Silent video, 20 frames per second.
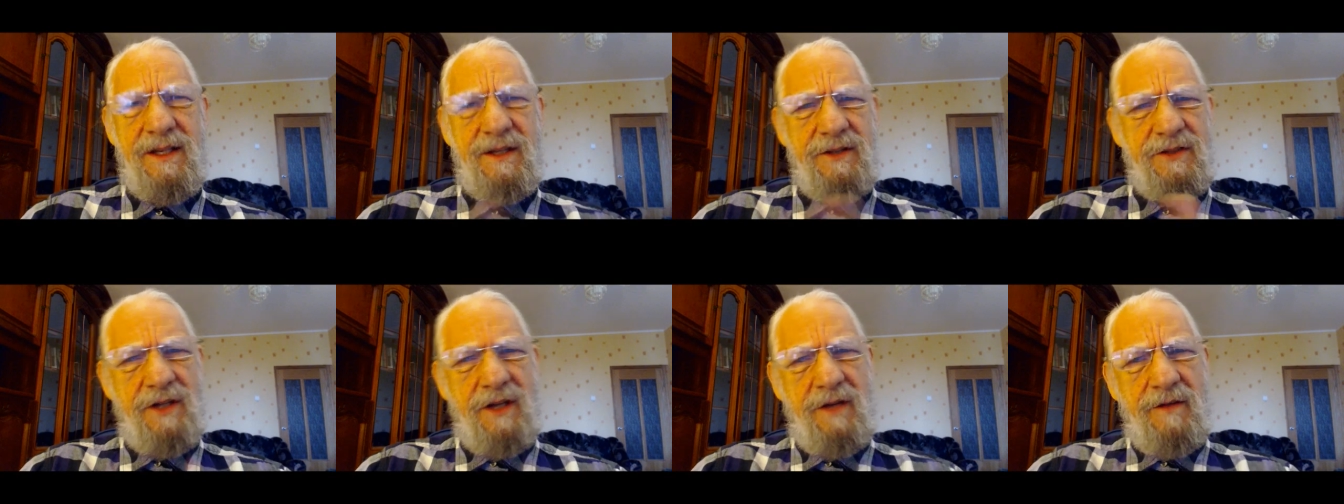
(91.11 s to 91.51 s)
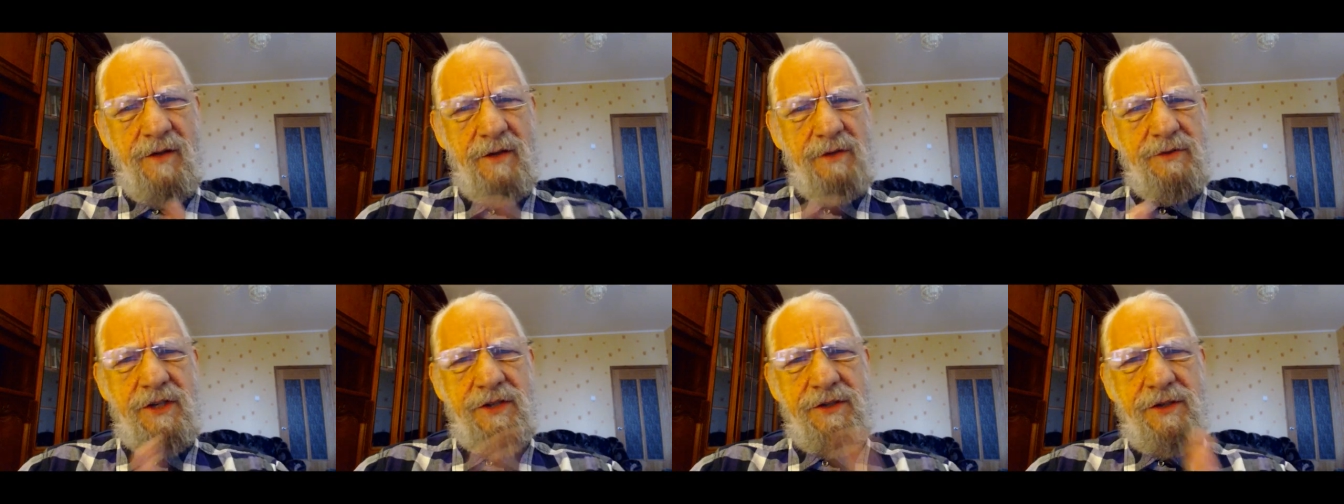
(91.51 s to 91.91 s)
Th-
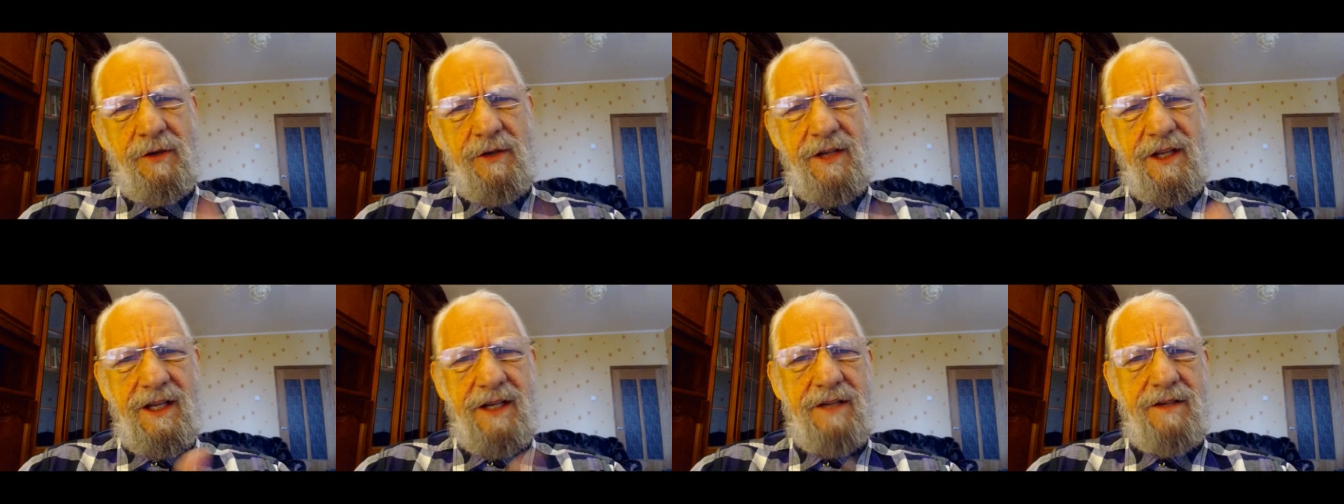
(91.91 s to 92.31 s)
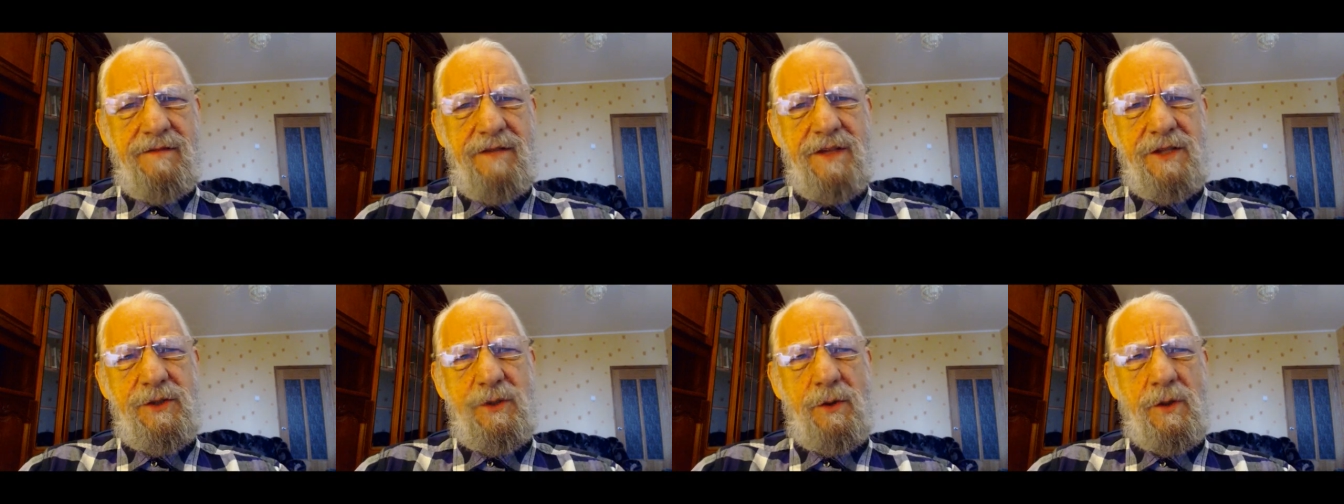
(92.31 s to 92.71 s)
those discerning
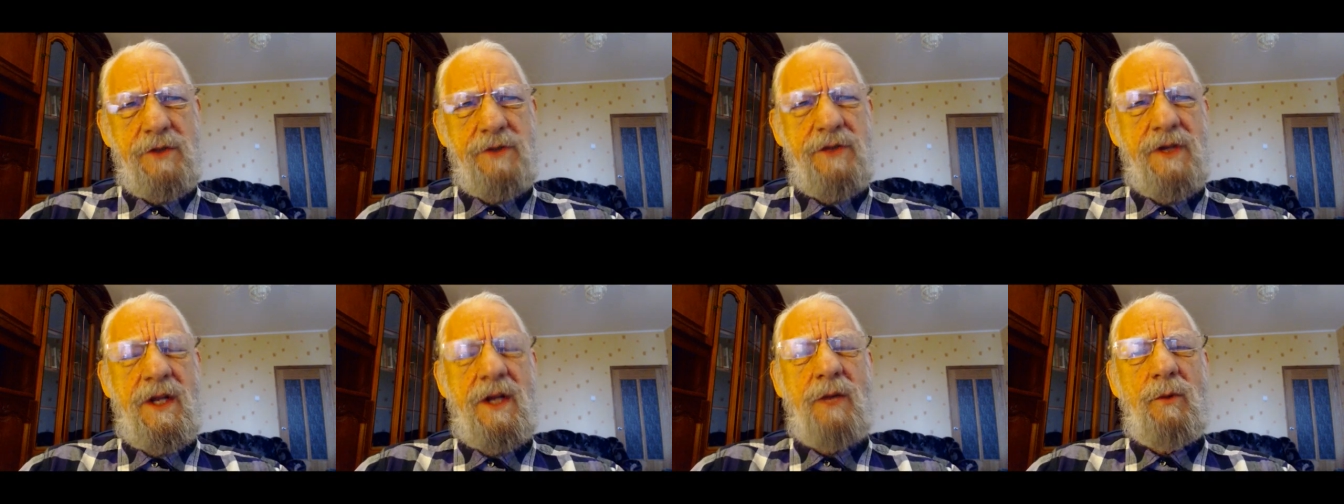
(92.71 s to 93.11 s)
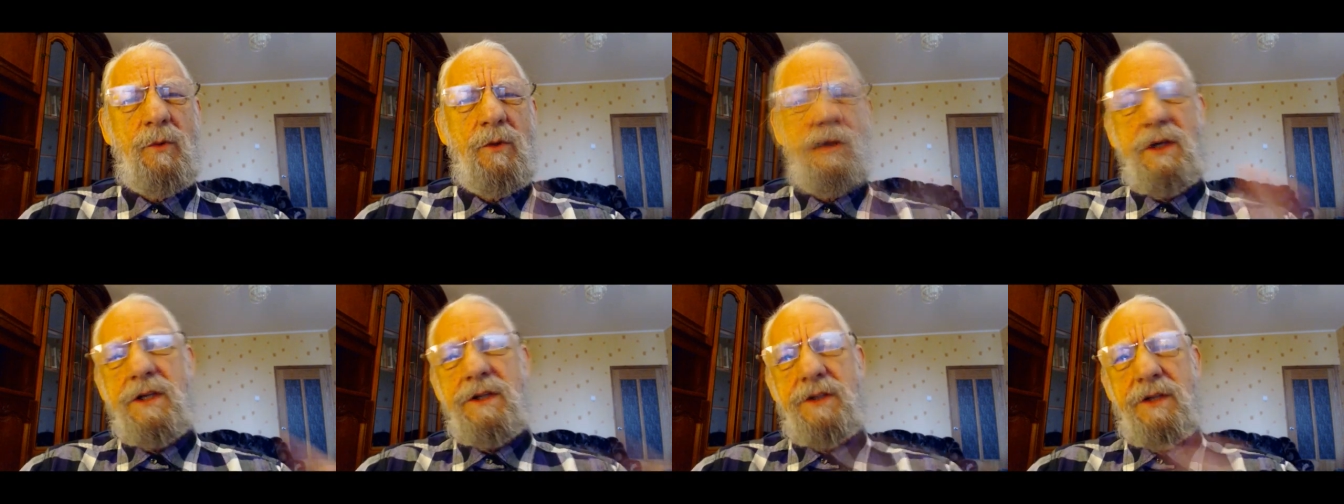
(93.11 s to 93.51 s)
individuals will
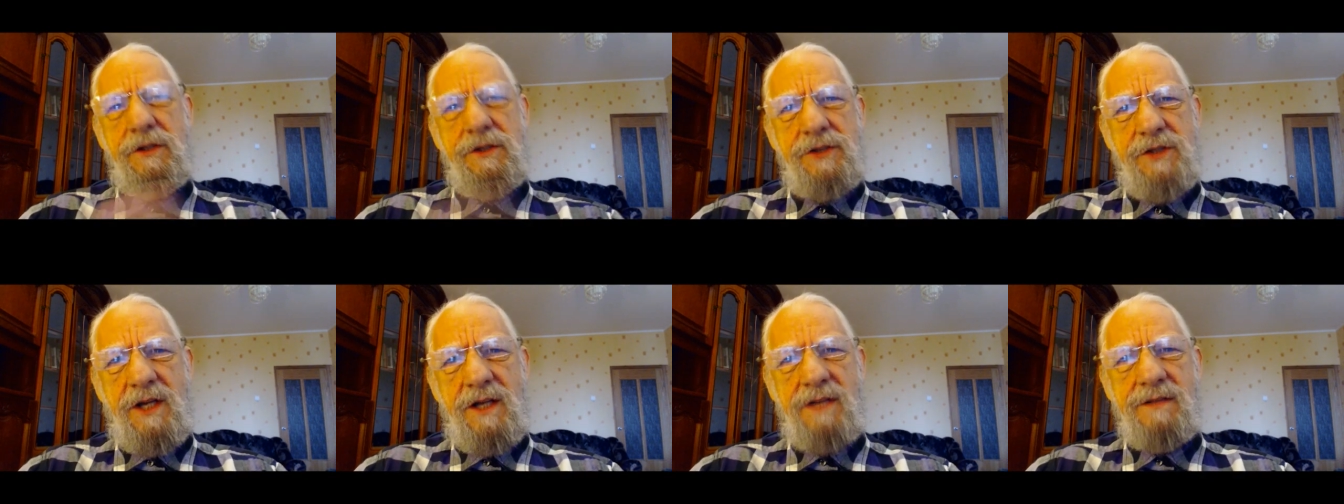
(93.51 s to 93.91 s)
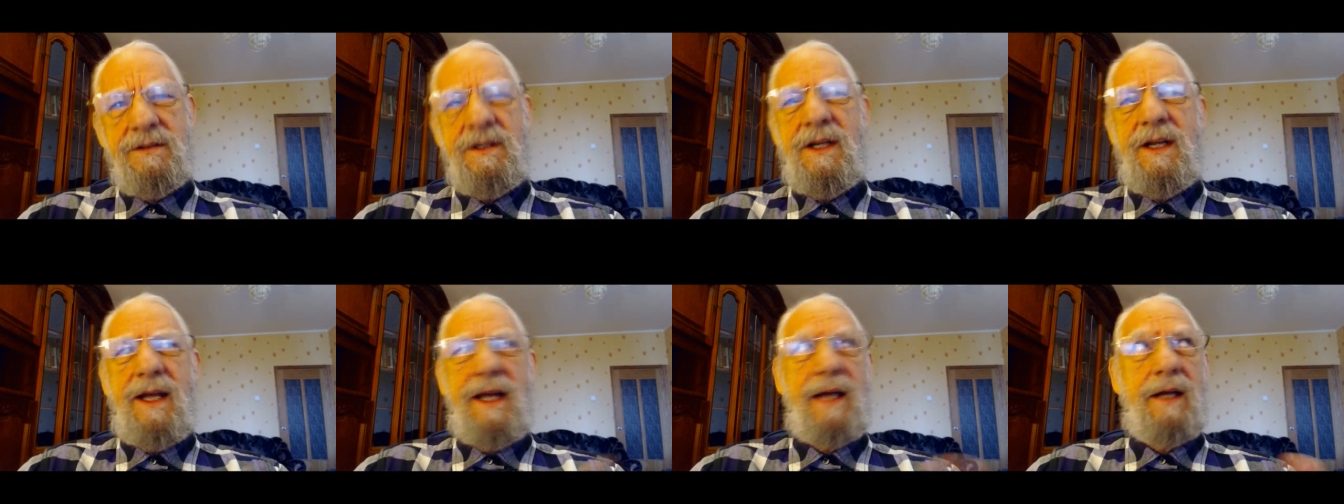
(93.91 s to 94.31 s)
look at their shit
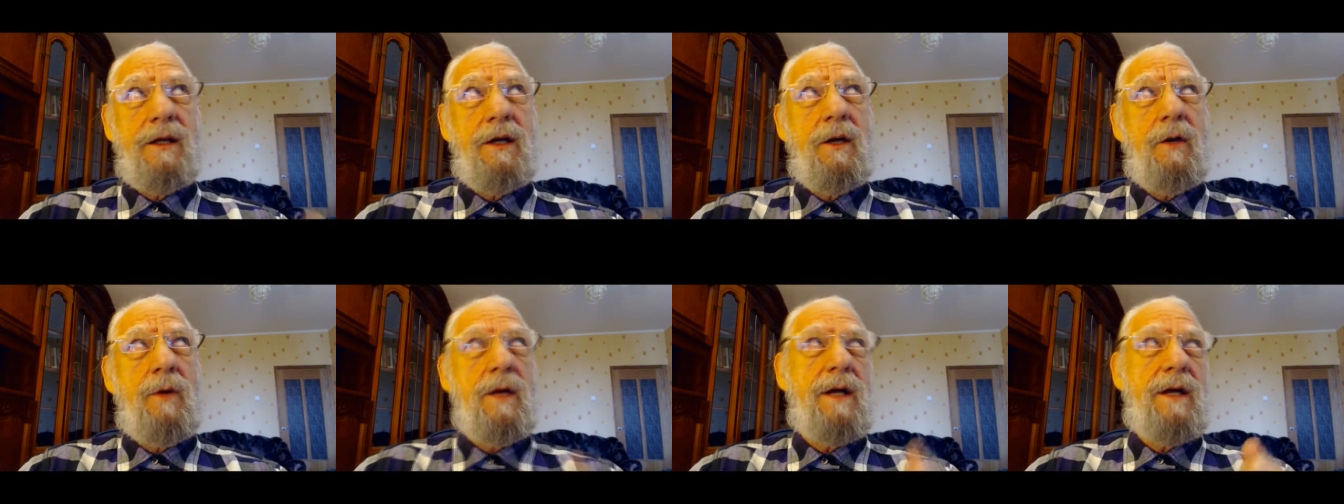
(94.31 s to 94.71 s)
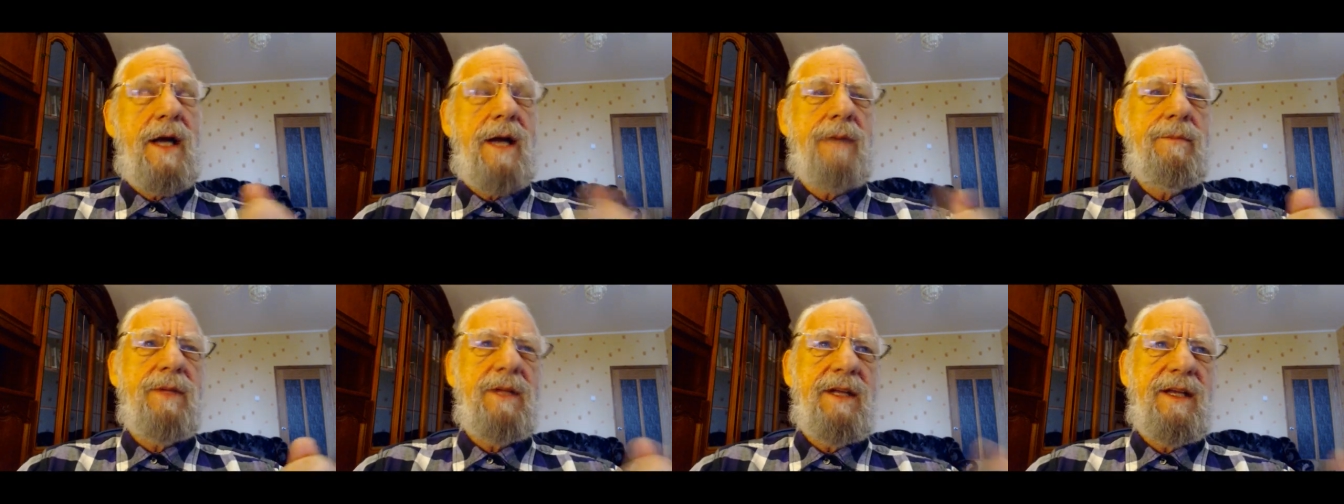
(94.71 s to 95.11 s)
and go well
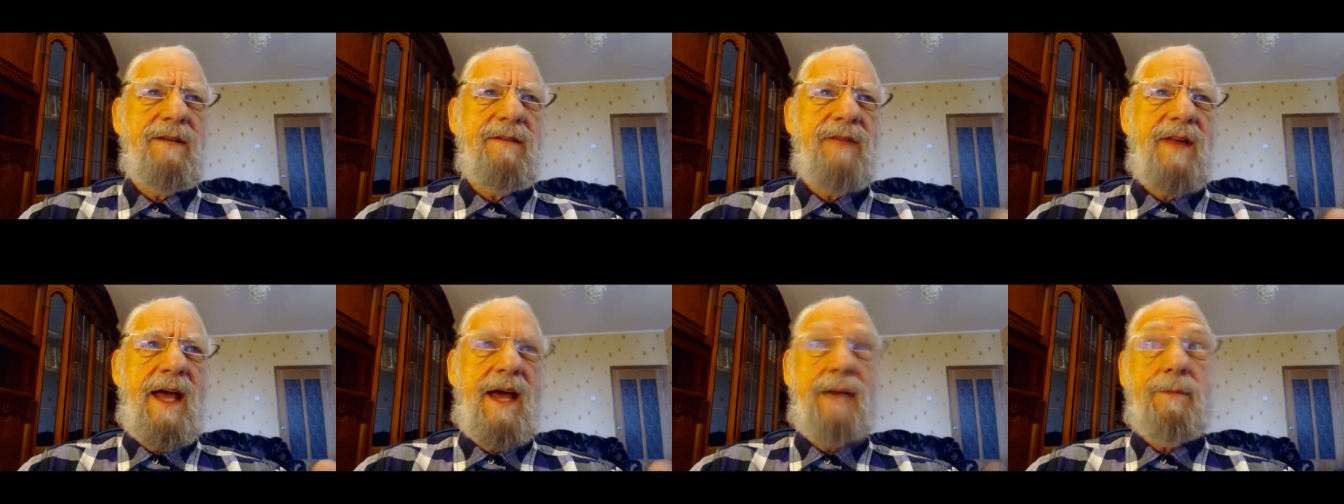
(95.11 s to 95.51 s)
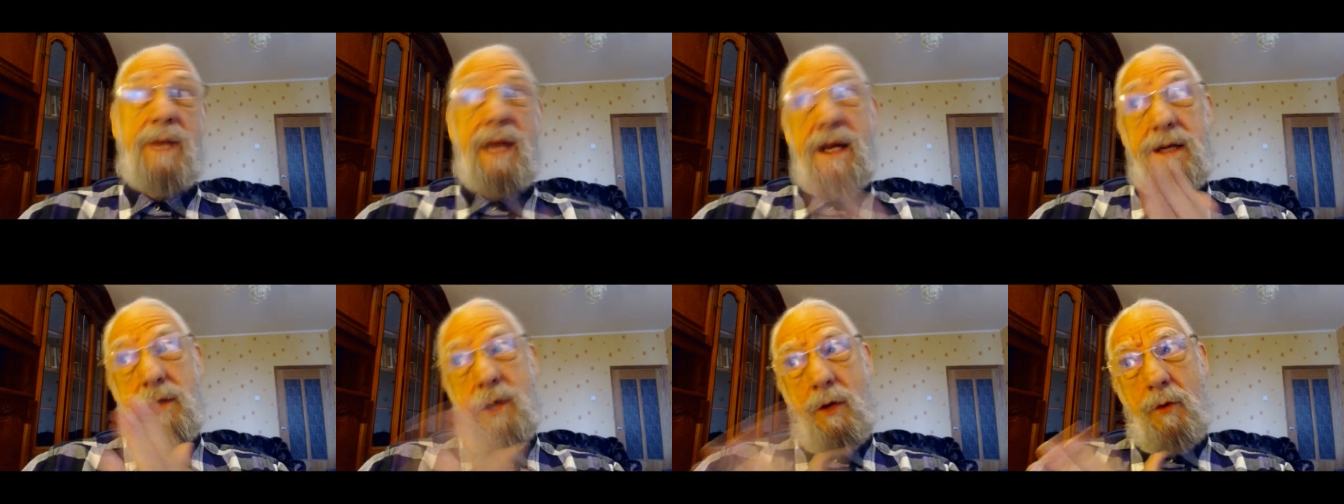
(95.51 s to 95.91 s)
i believe that but
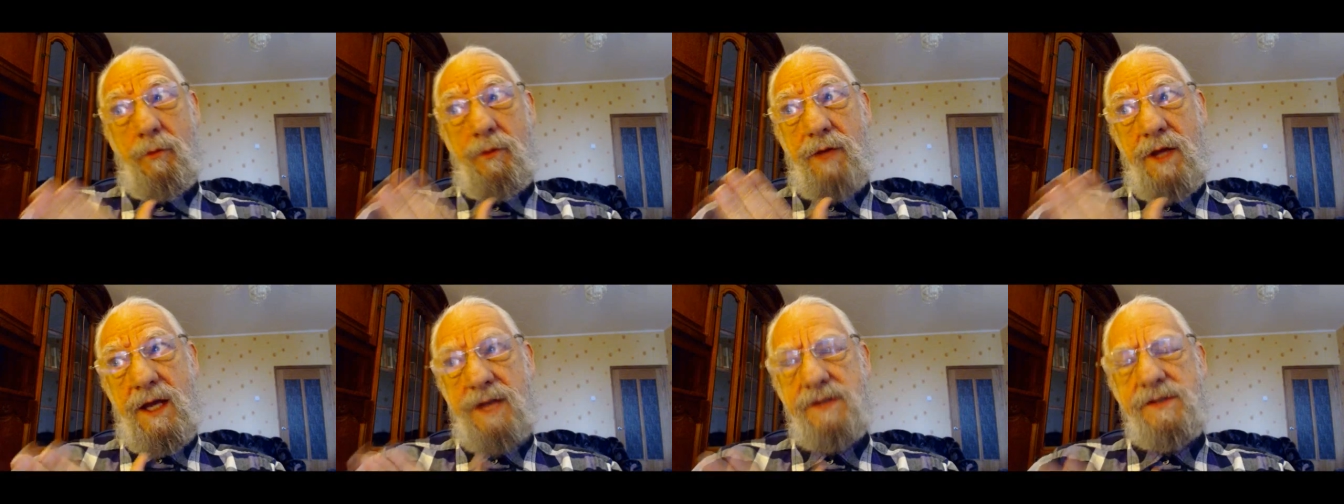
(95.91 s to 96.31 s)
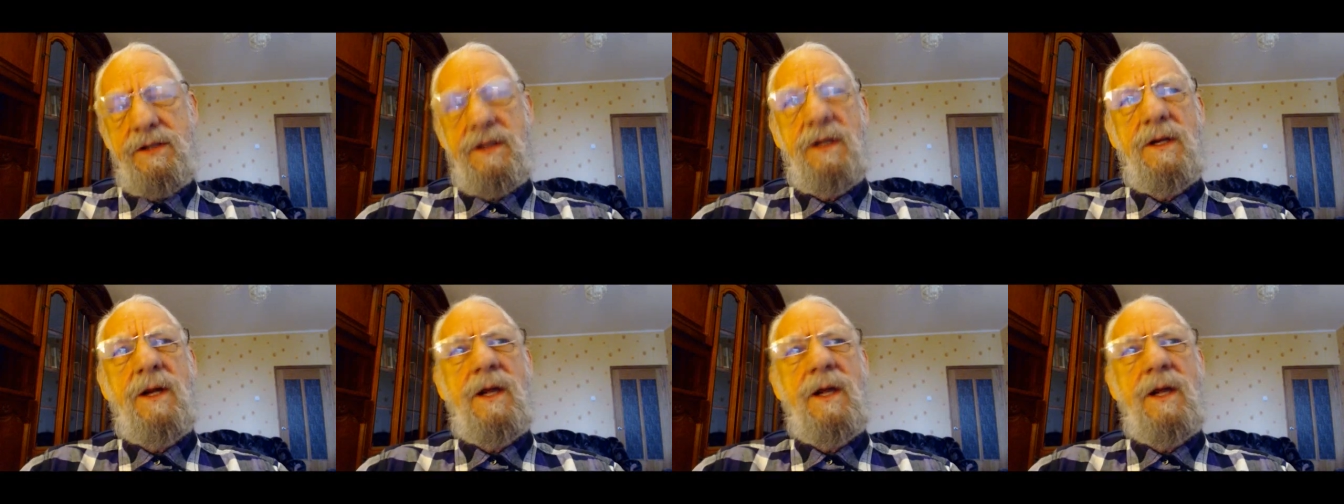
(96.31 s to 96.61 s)
i know this